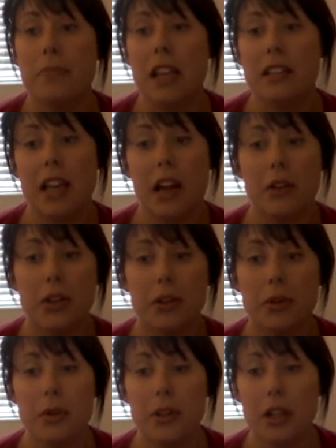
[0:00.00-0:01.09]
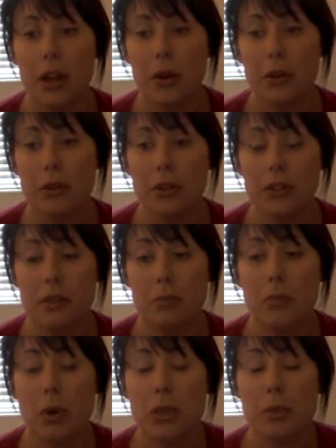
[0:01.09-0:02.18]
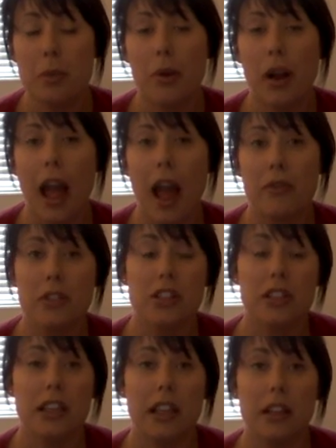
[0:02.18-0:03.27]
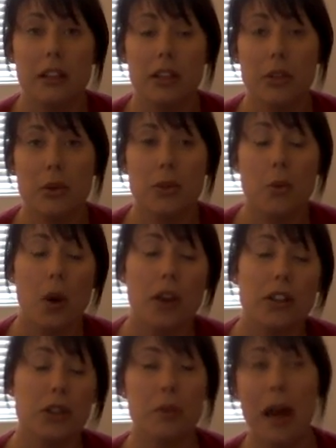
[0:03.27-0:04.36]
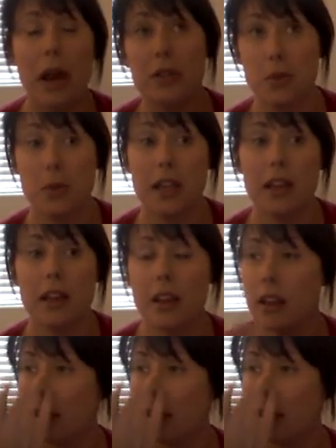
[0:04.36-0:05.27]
They tell you, most people averagely lose 1 to 2 pounds a week.